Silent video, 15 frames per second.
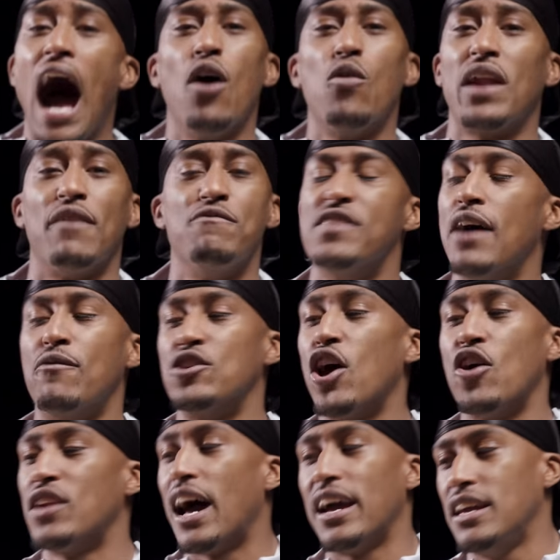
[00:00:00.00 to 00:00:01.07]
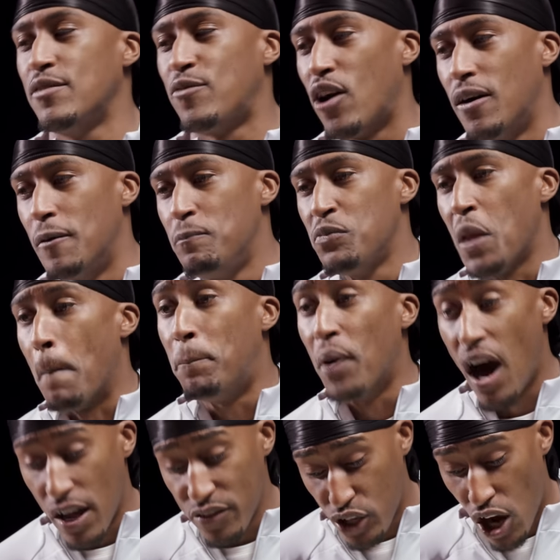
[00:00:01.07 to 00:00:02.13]
I would have never known that either.
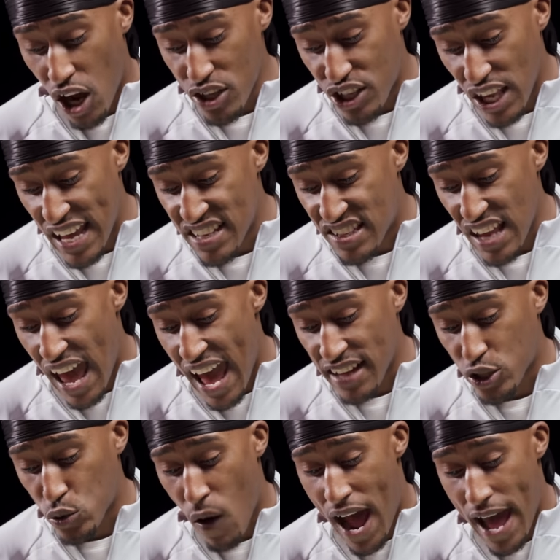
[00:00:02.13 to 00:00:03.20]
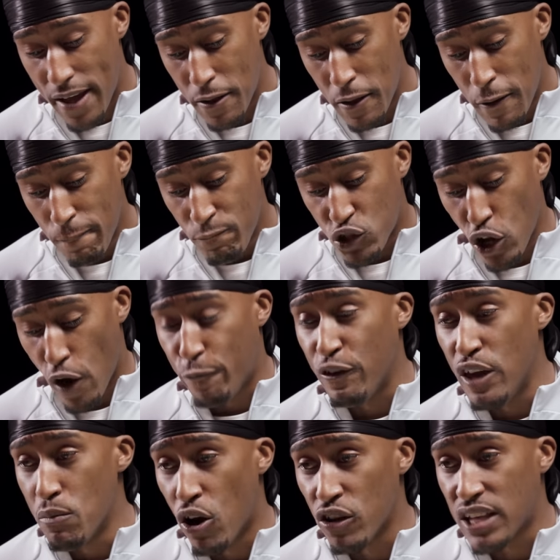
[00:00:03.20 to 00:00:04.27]
But the answer is XY. He's dread. He's So he
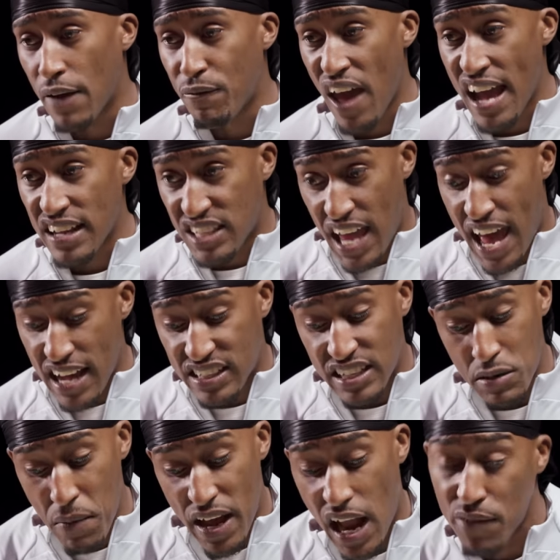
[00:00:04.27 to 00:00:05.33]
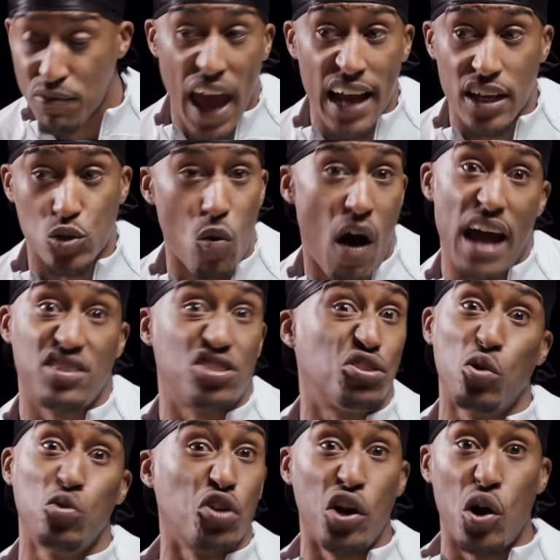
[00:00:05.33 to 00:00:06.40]
females knew. have XX and men have XY. XY
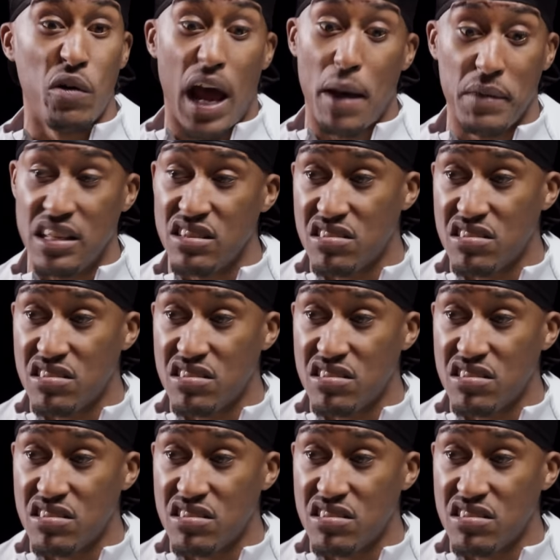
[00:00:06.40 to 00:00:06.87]
yeah, yeah, What, what is